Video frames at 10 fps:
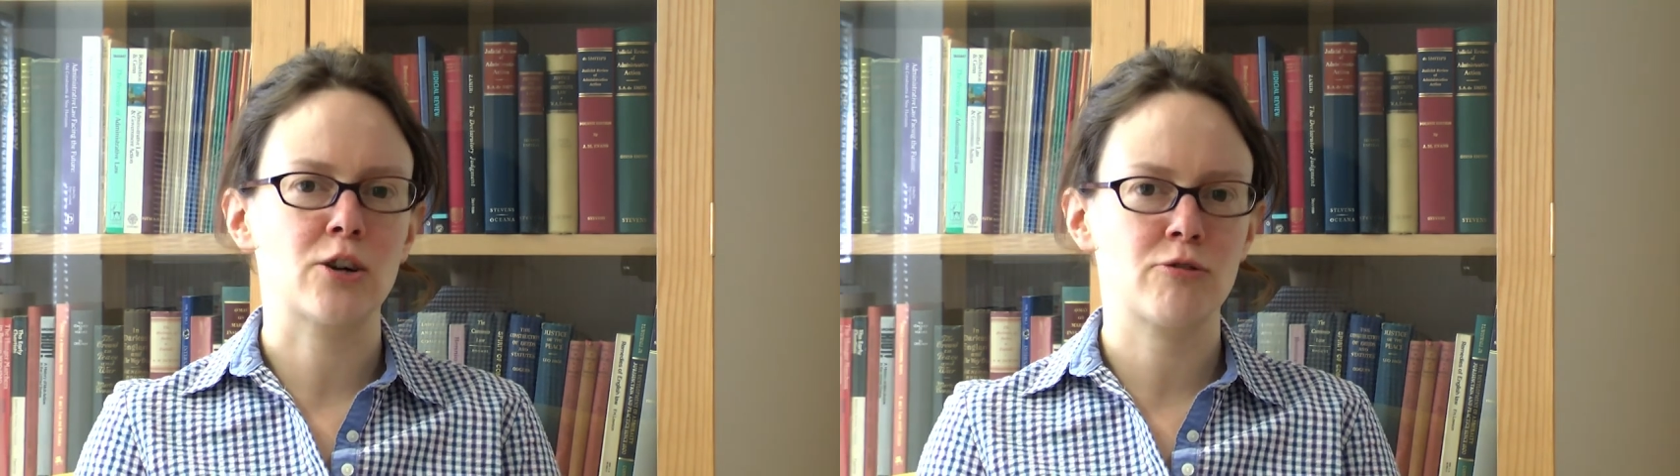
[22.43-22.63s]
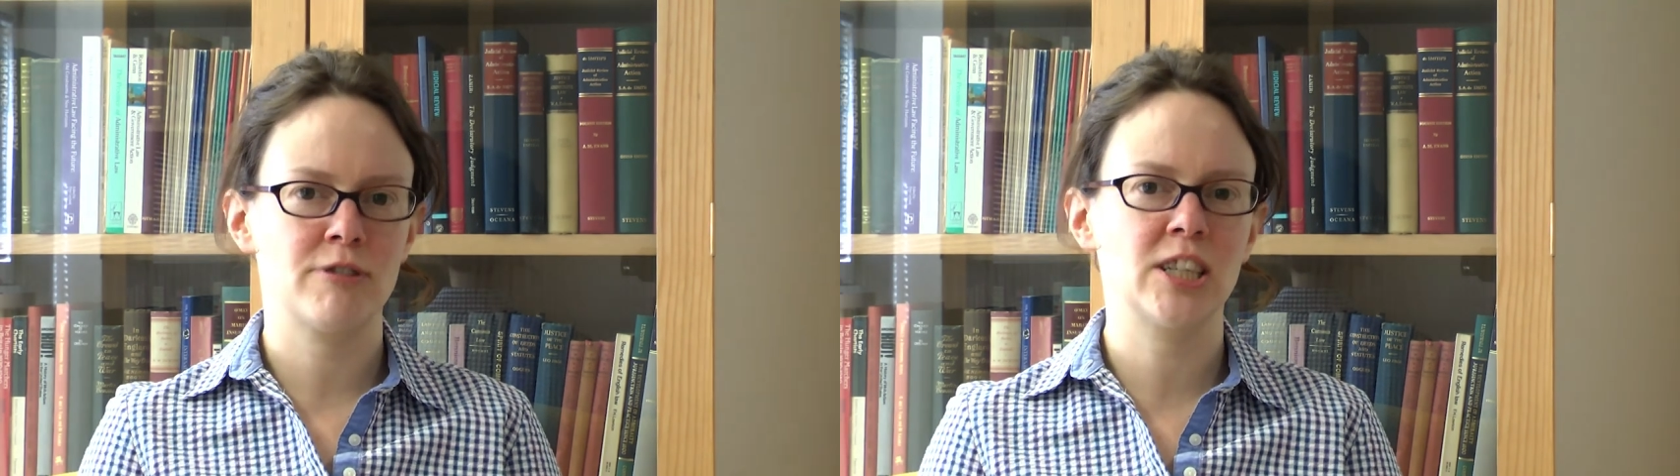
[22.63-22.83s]

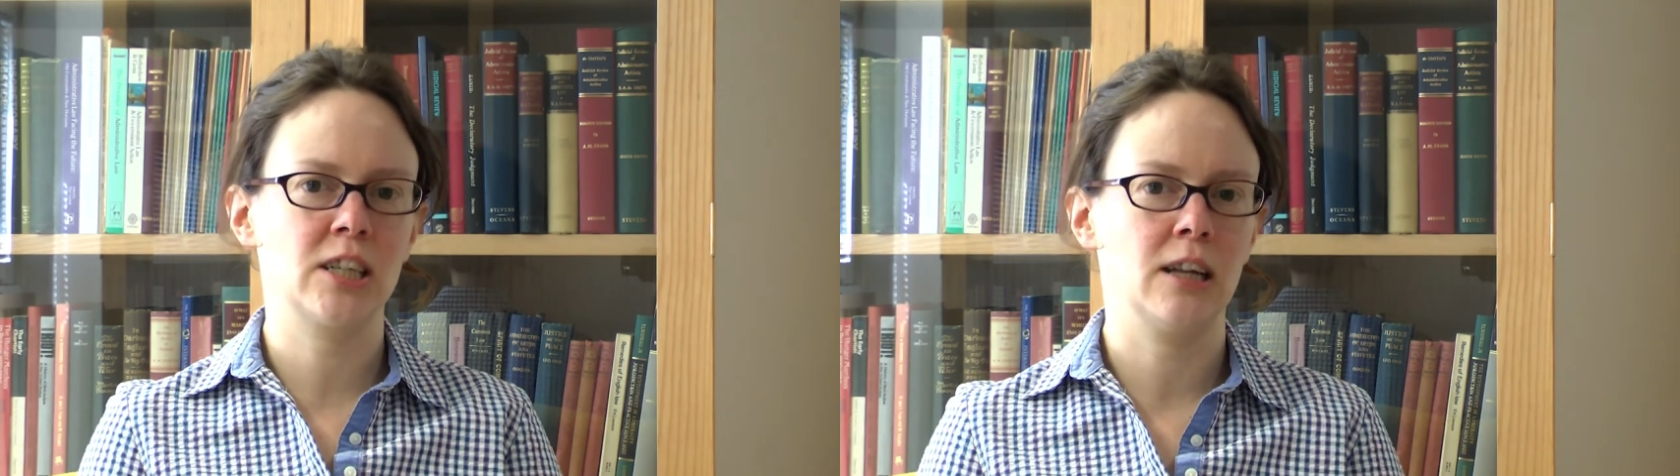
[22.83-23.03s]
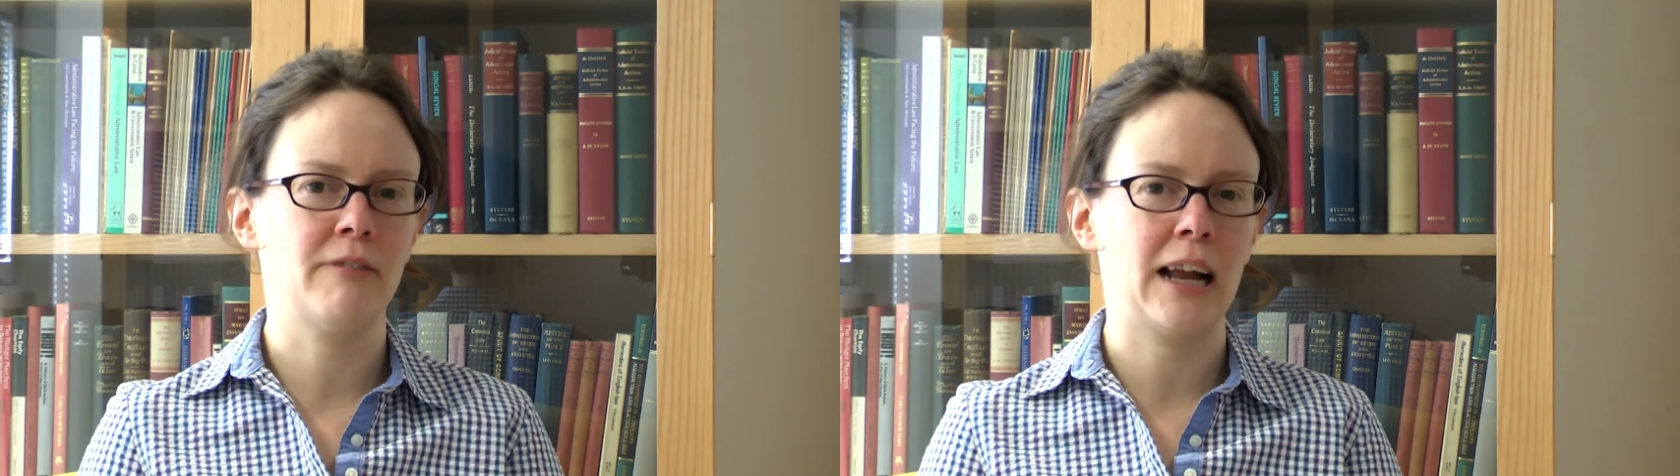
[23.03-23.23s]

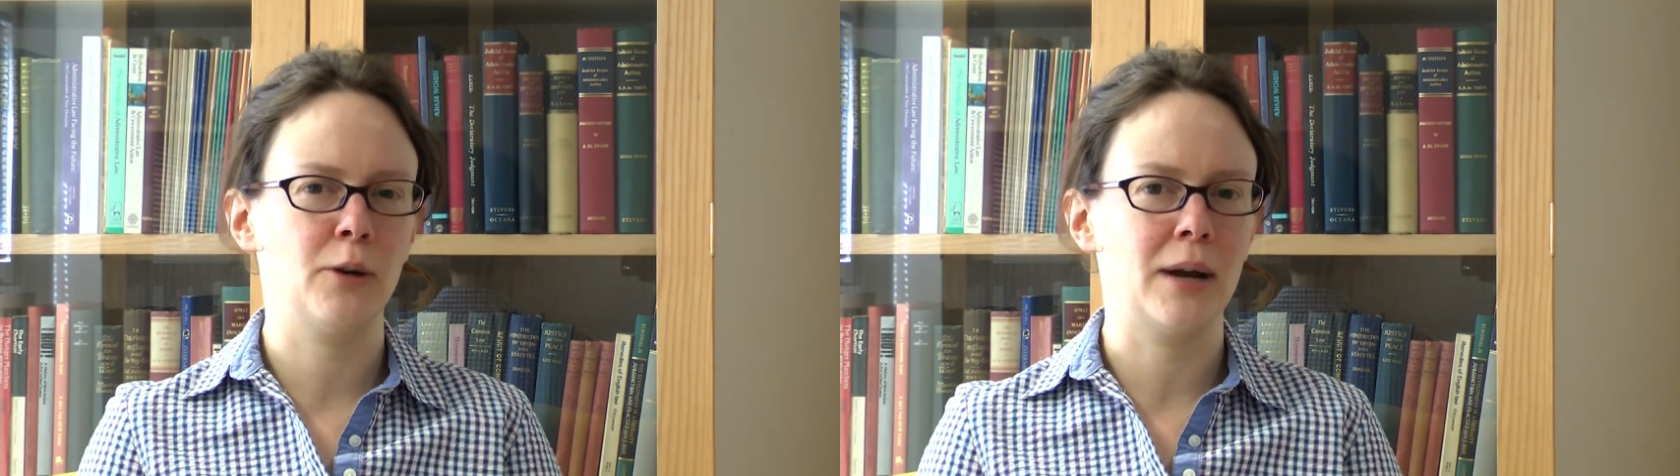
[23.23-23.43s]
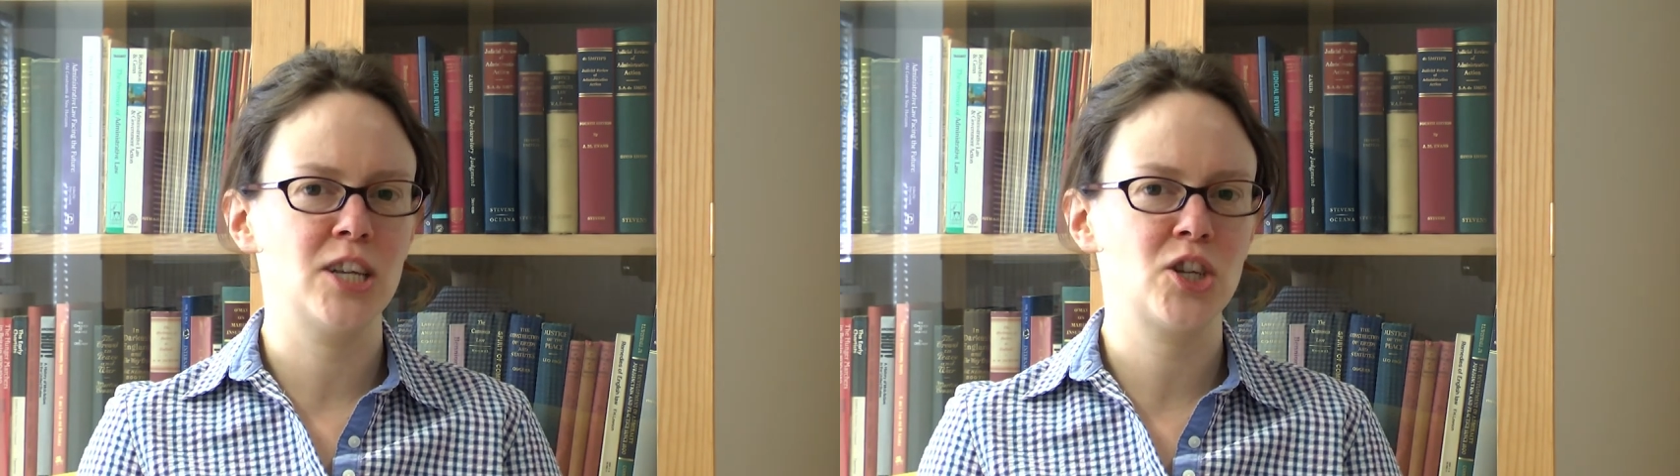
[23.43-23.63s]
critical
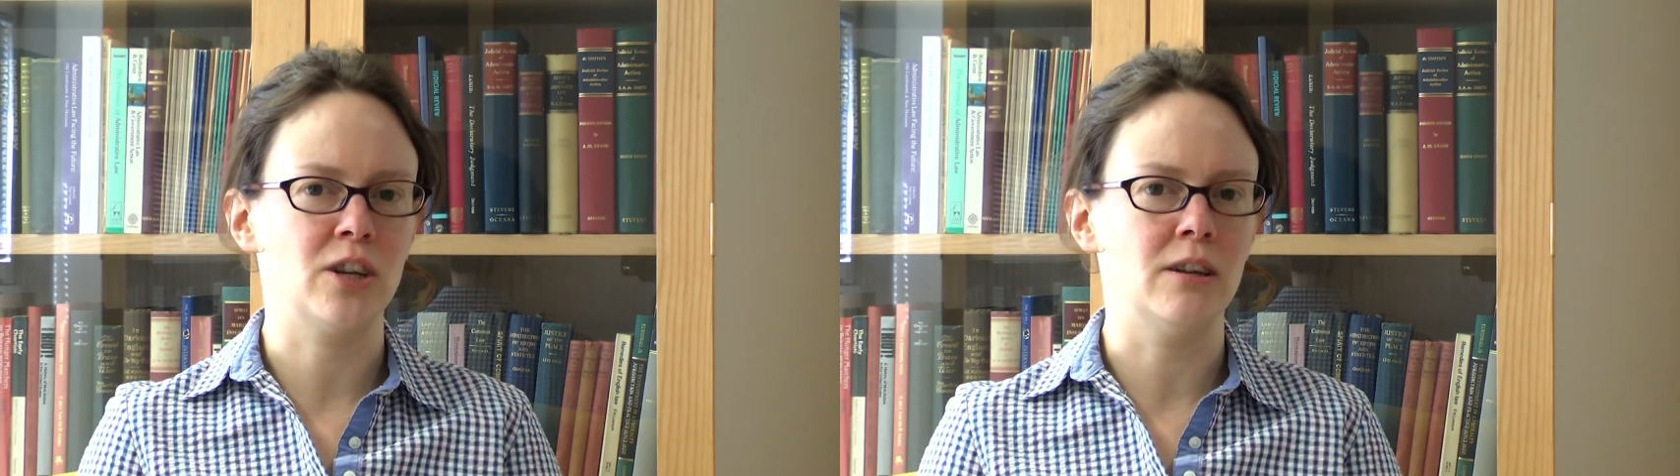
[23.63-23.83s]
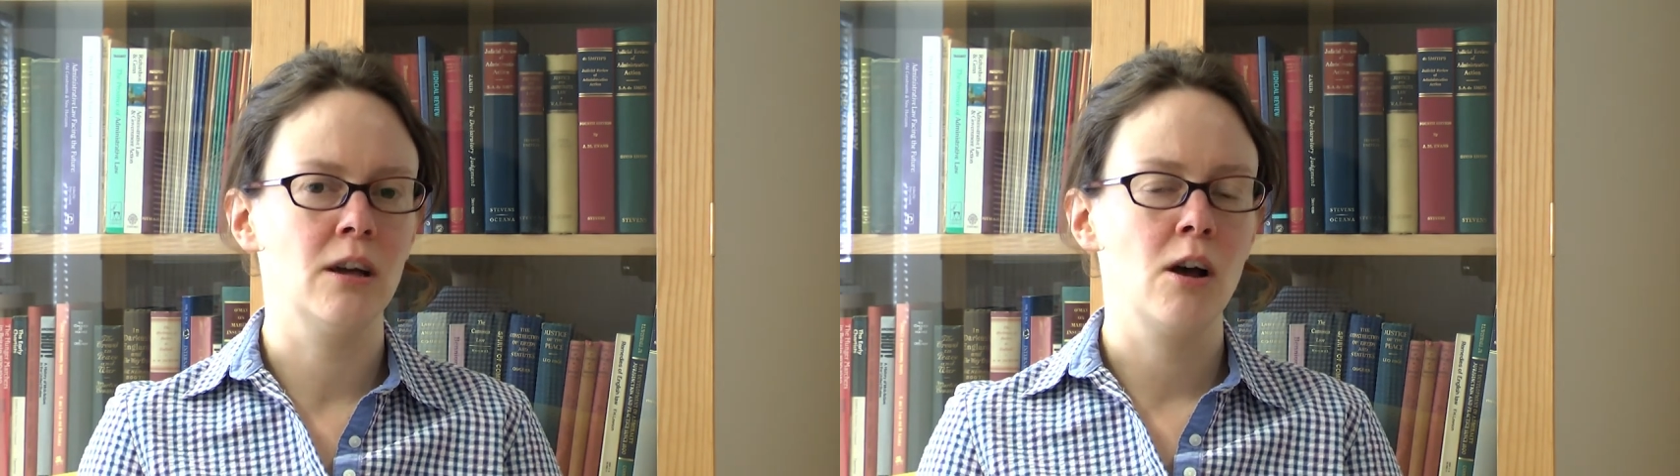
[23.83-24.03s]

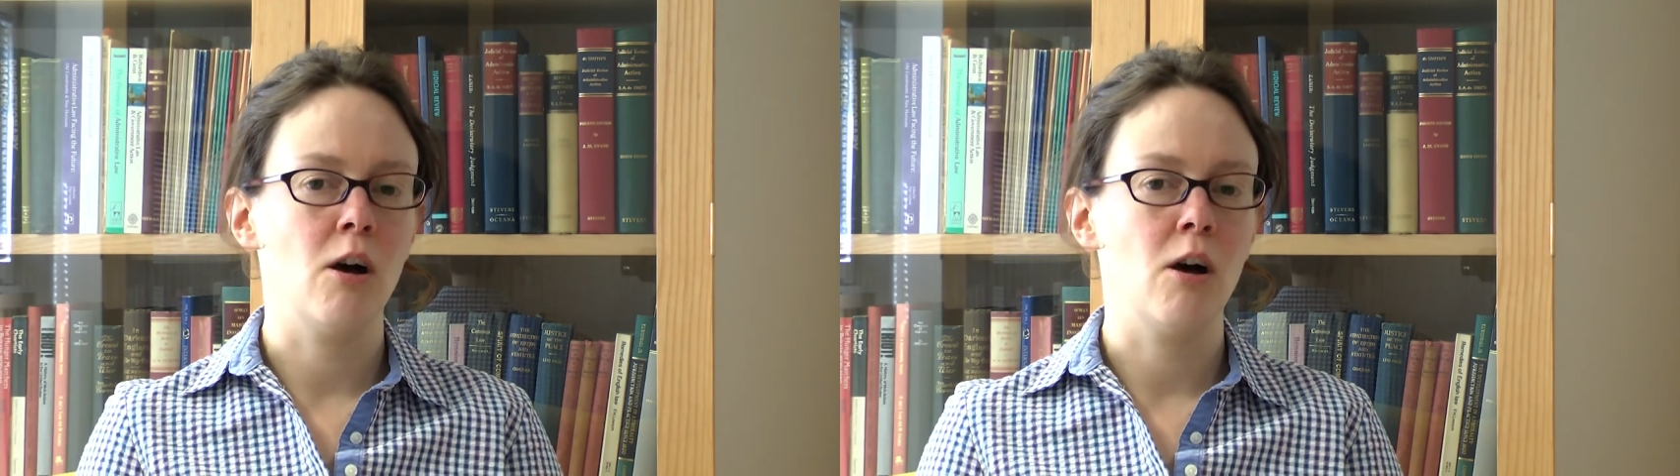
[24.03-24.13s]
evaluation